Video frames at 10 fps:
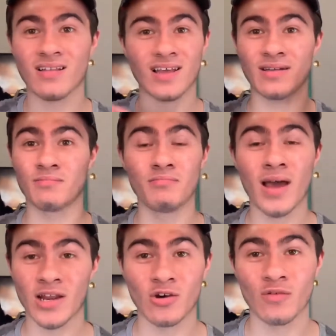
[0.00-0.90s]
like
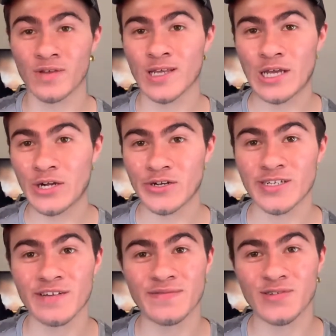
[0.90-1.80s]
many over the years
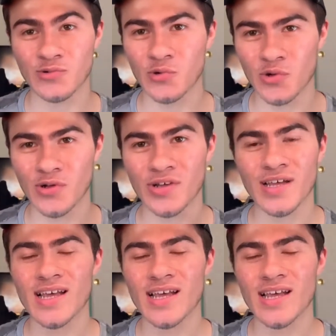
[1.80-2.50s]
of school.